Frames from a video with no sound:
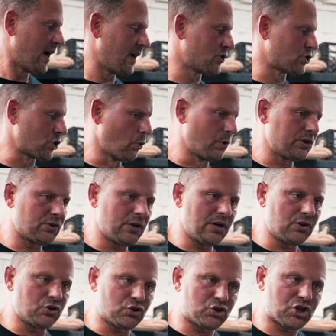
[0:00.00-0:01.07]
And so it,
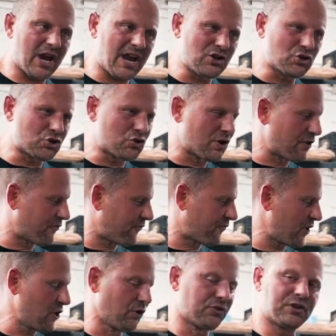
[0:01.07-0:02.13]
it changes. You can
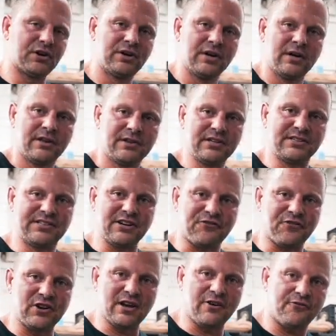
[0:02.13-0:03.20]
feel the, the
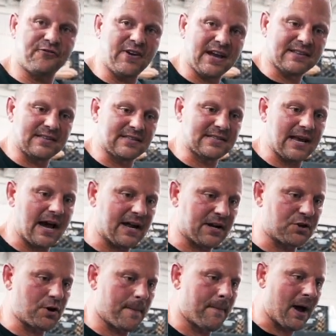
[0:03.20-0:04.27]
different effect it's got
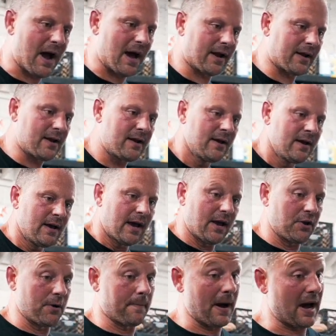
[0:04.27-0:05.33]
on your body
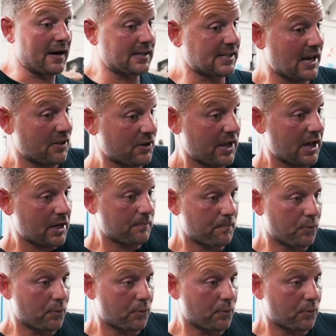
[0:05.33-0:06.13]
and your body's either getting